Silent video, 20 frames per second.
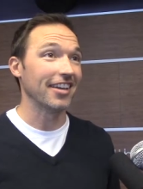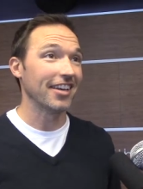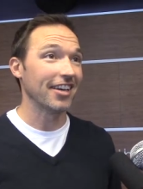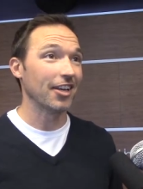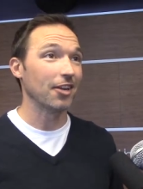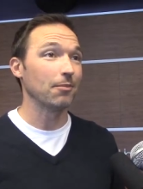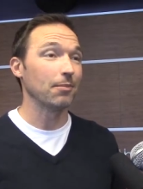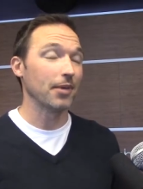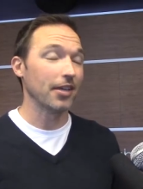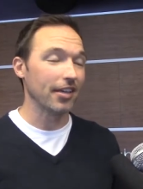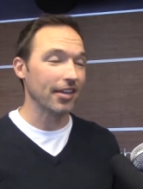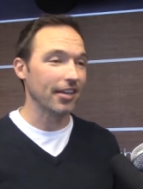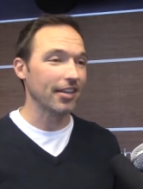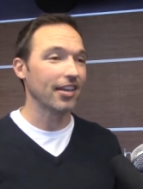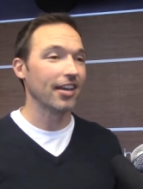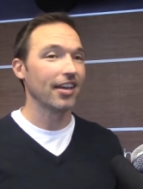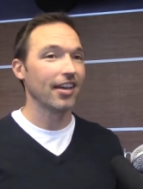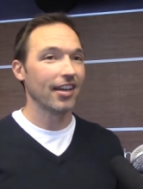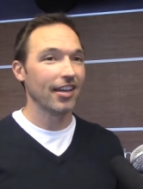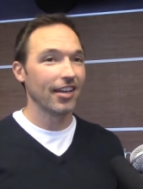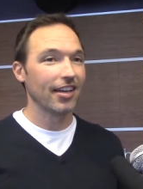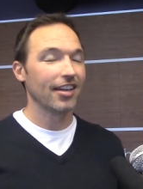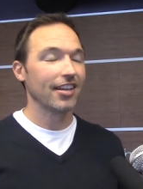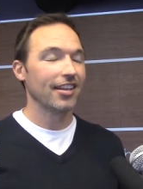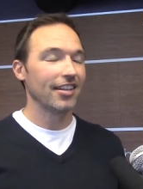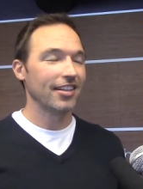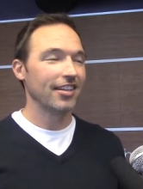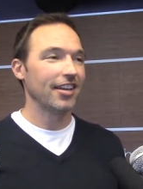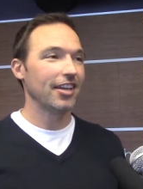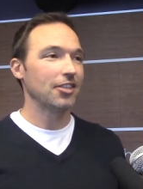It'll be
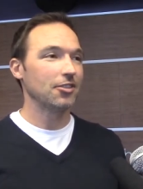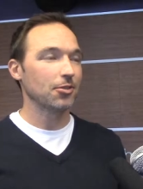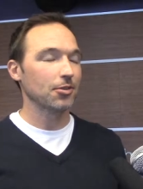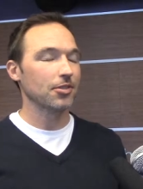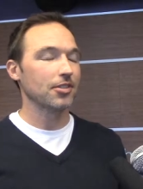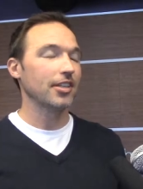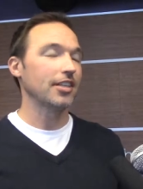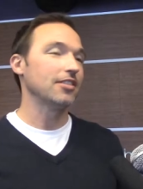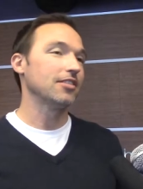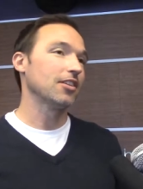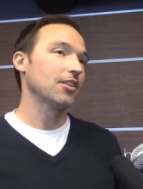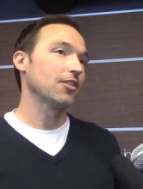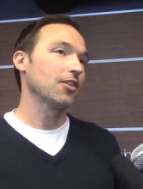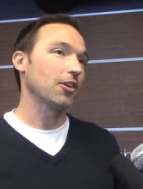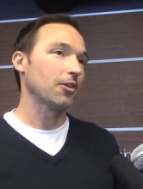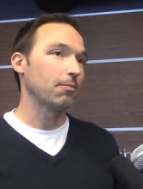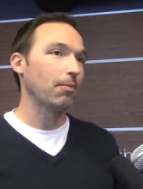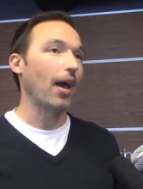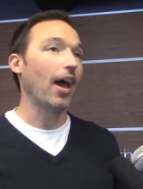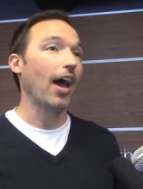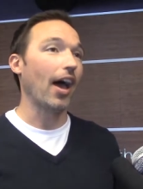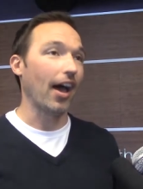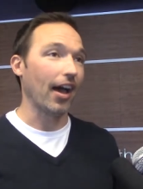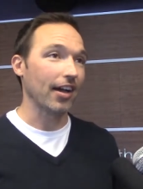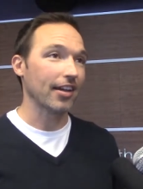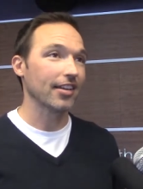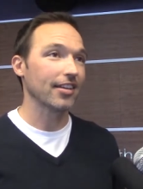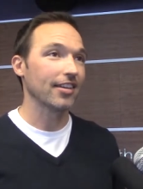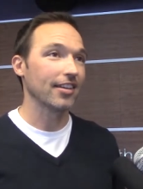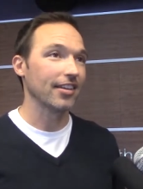interesting to look
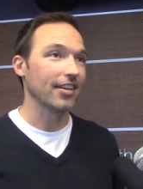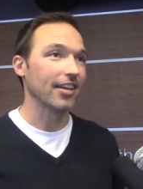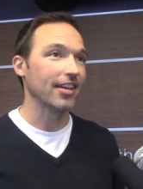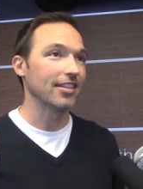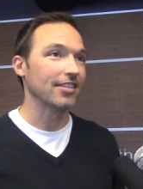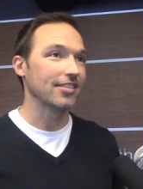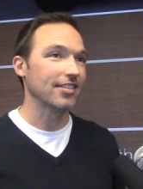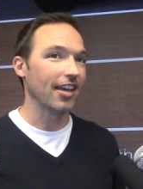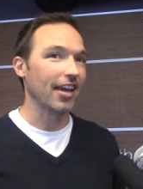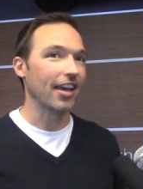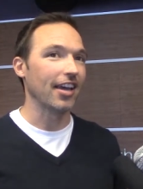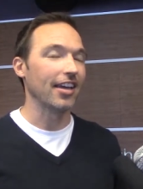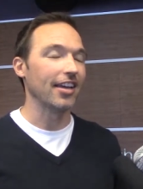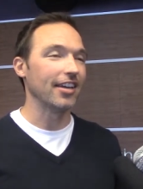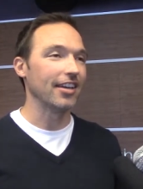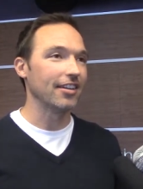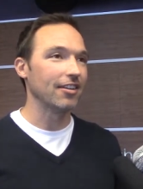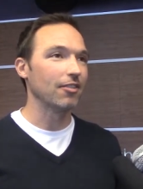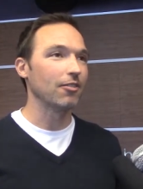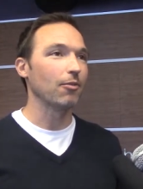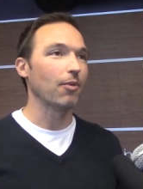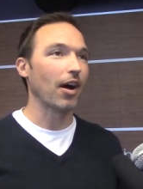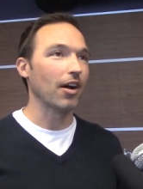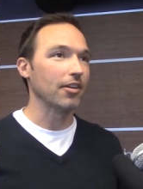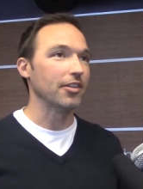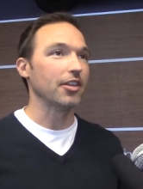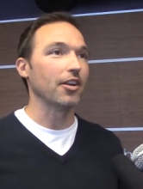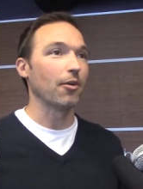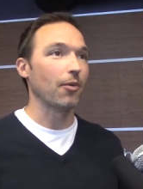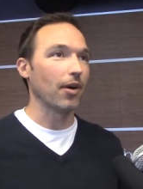back and say, wow,
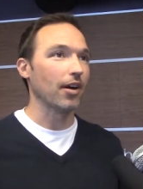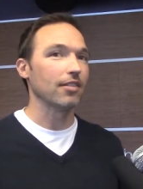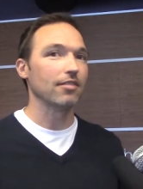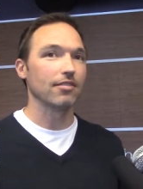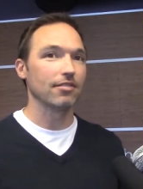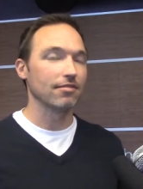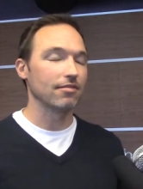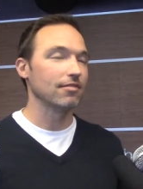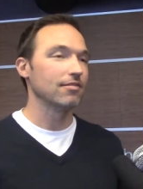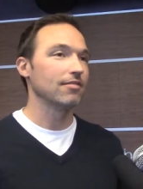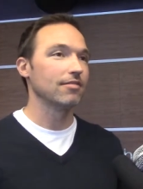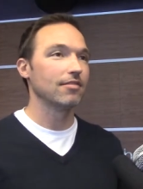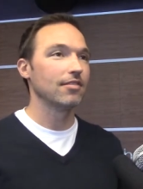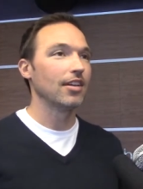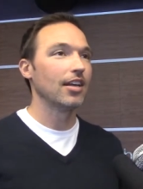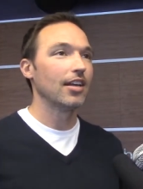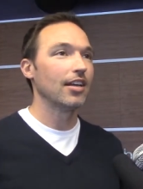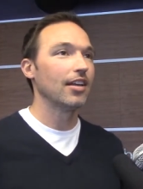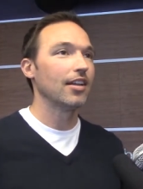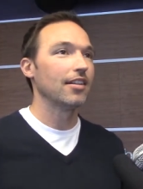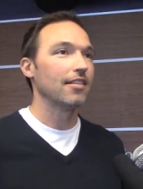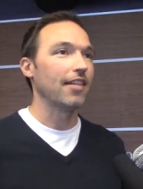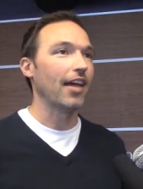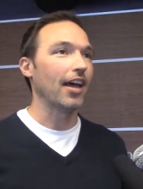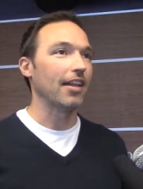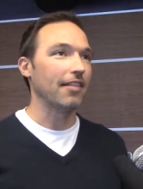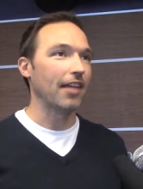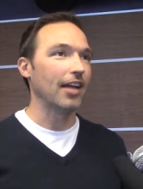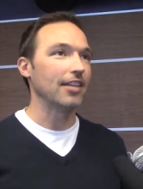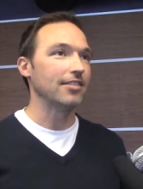you know what?
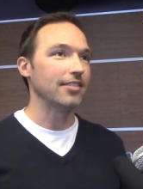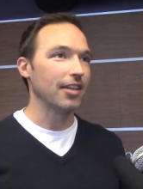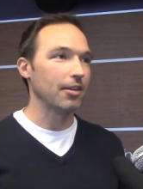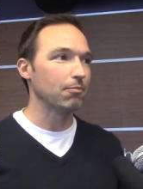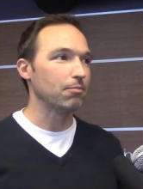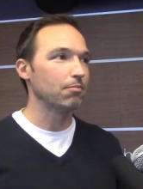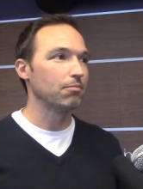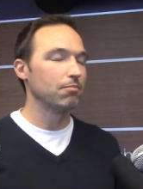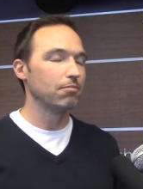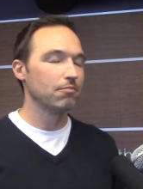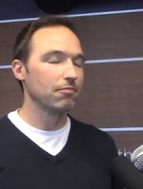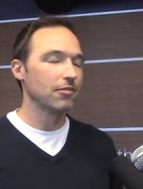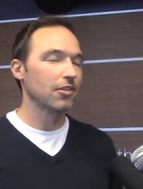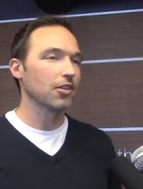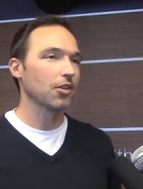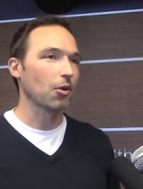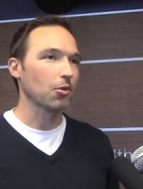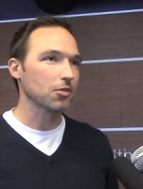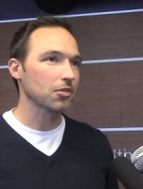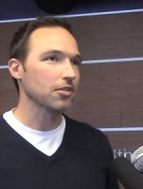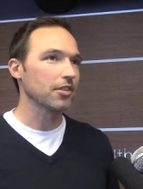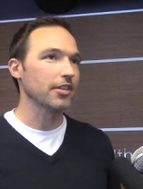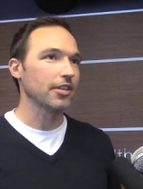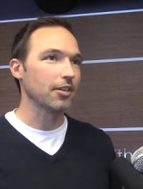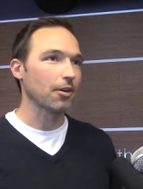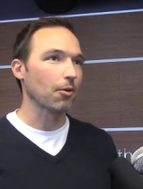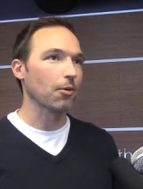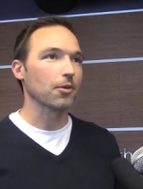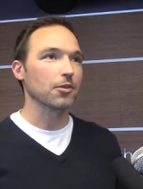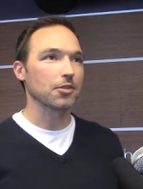That, that did closely
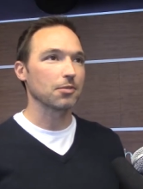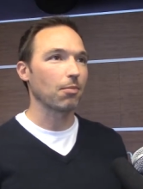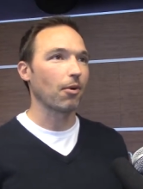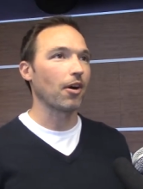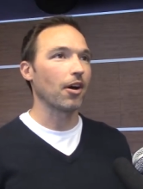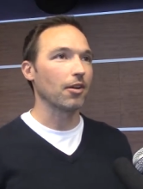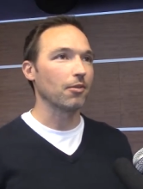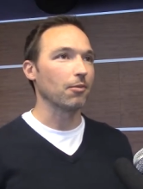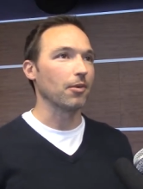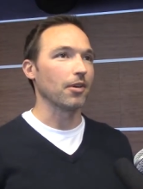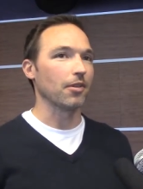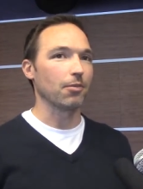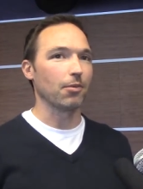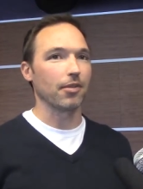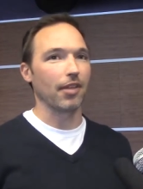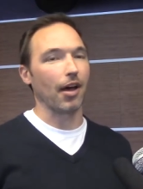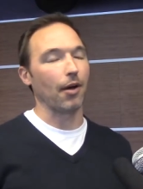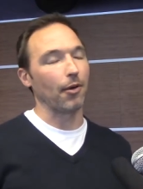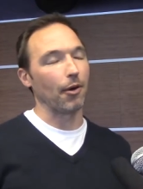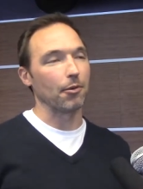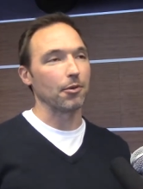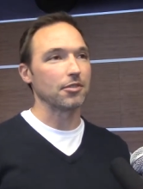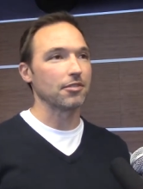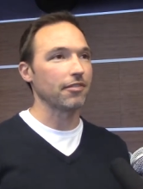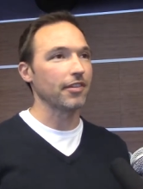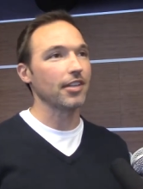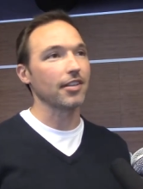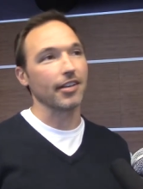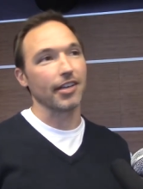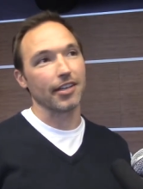correspond with, with how I was
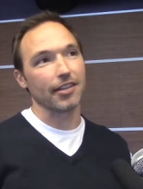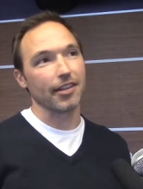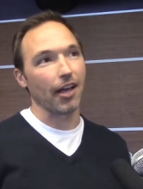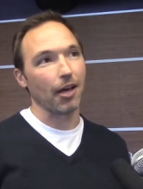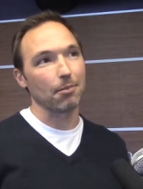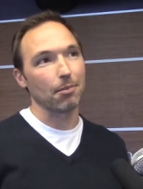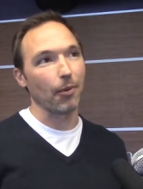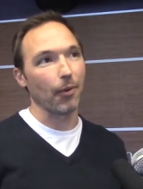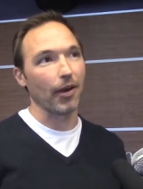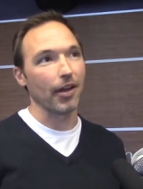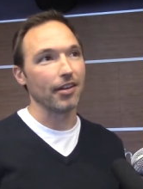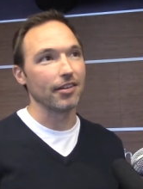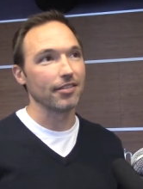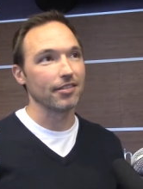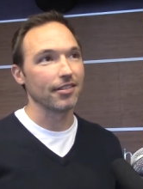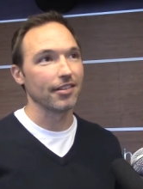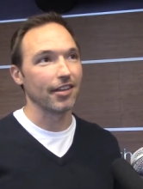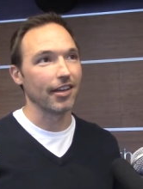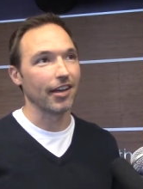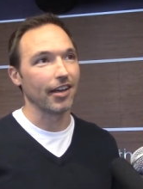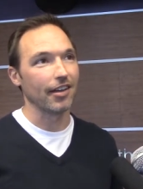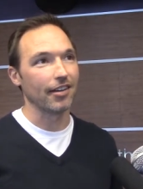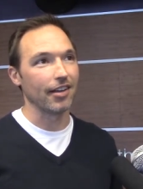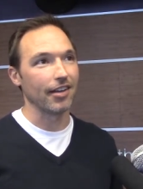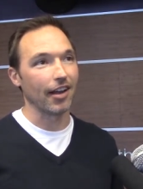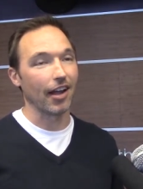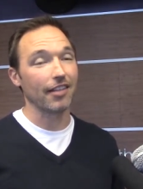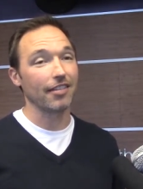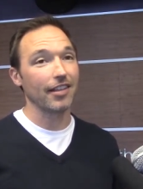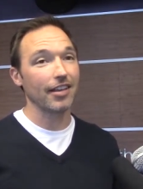feeling at that point. And,
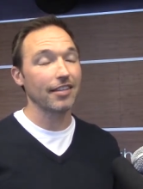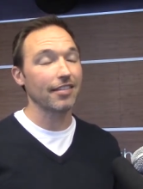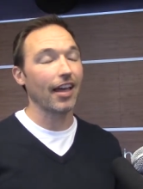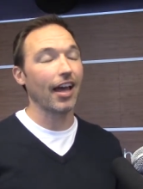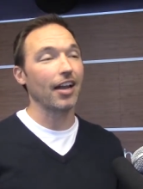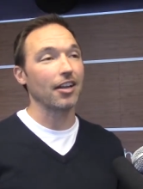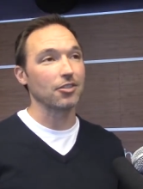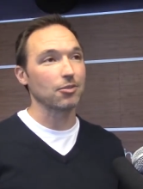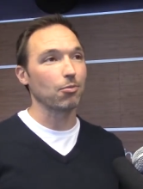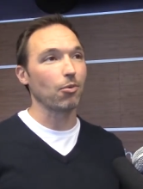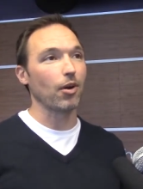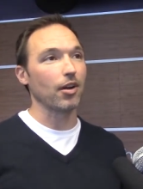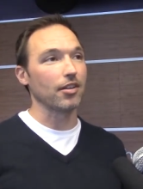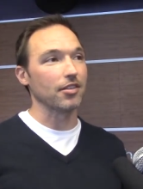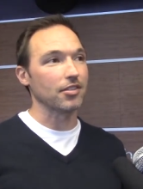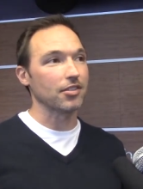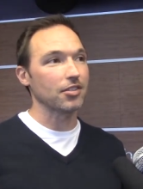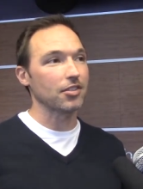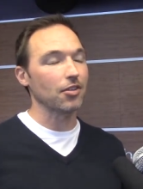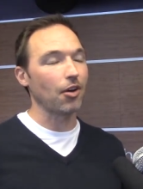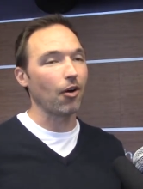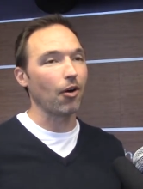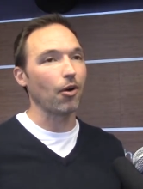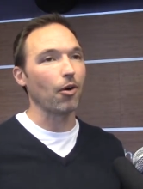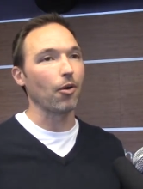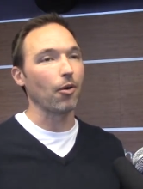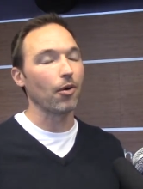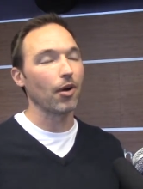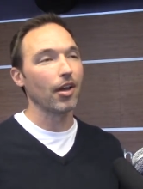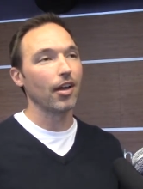and I think that is what is
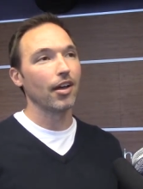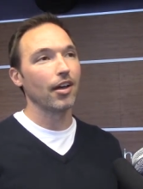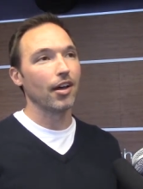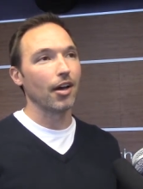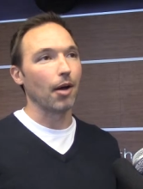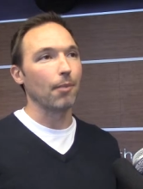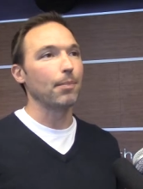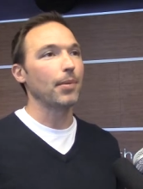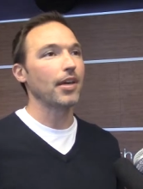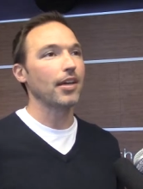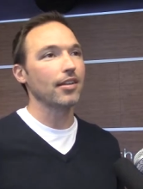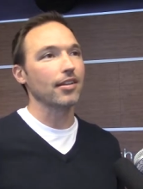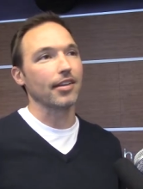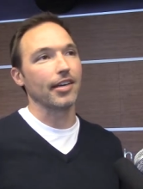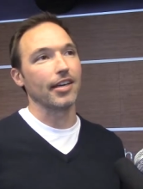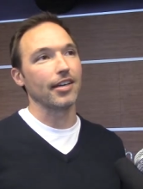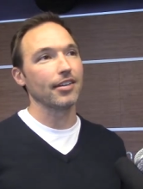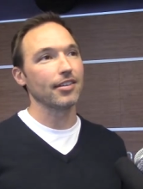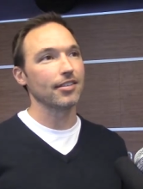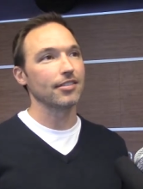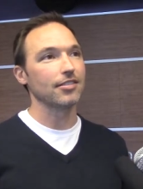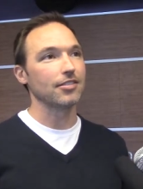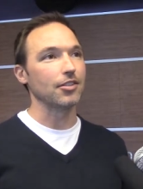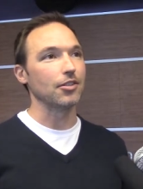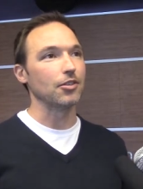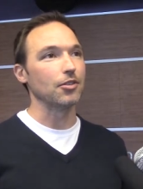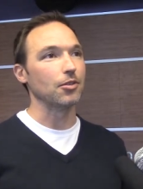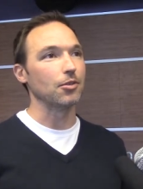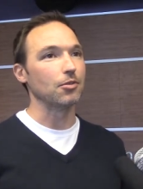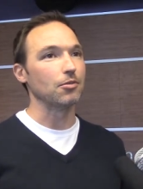so appealing
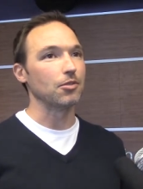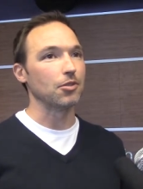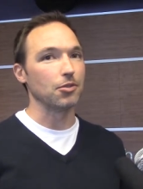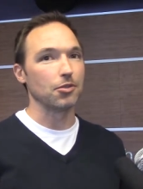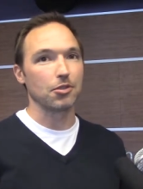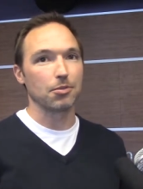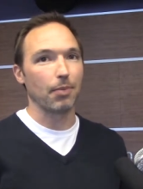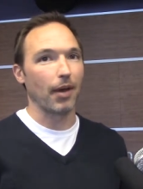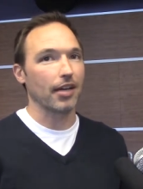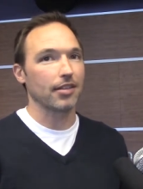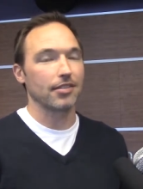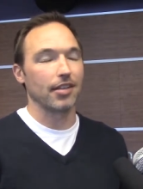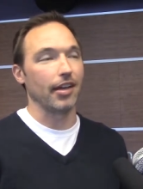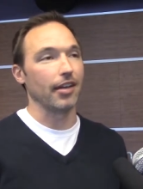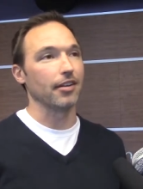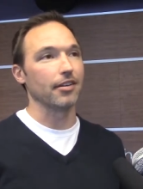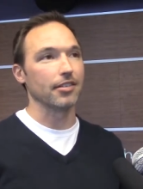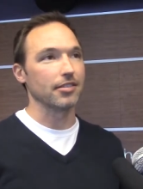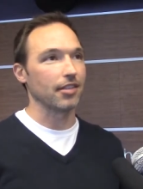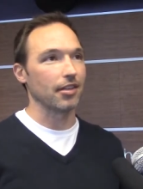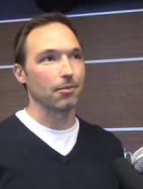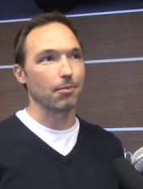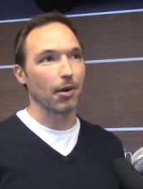to, to spectators and to